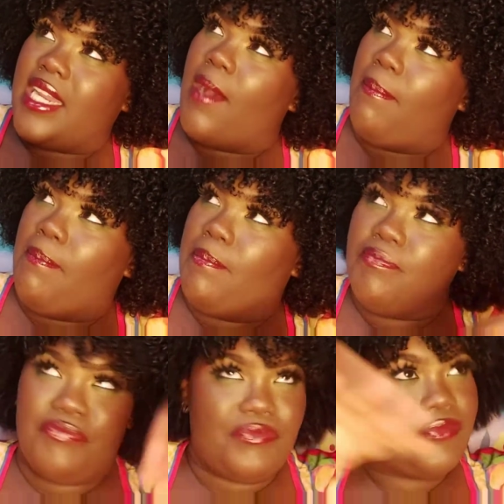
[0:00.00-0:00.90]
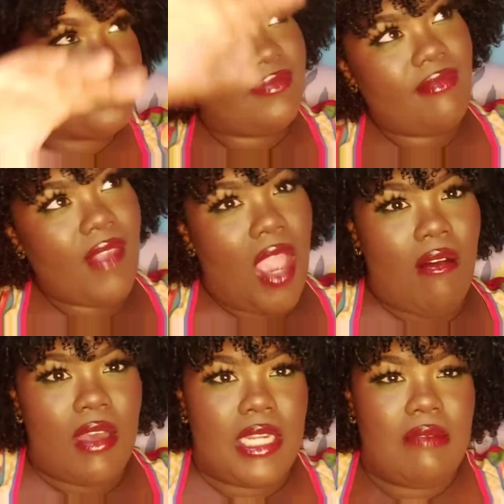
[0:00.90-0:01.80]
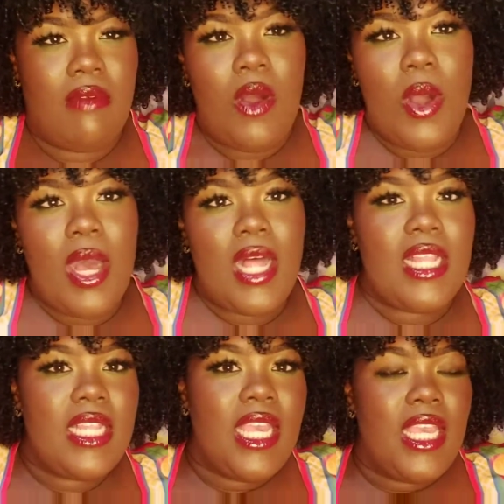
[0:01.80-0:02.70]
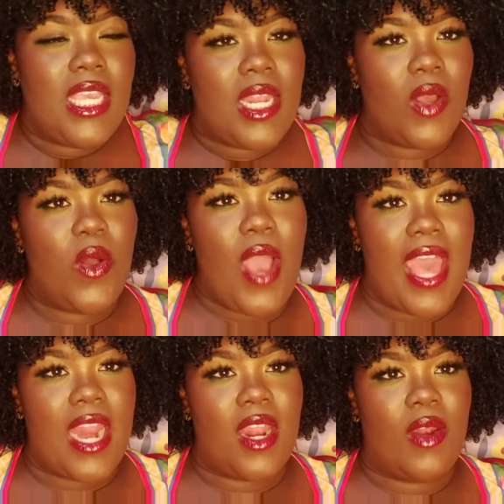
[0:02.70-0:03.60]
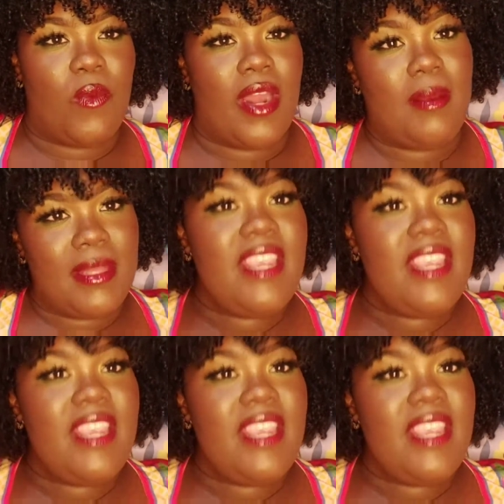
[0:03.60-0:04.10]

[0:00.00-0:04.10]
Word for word: it up on the wall, you know, and then when I'm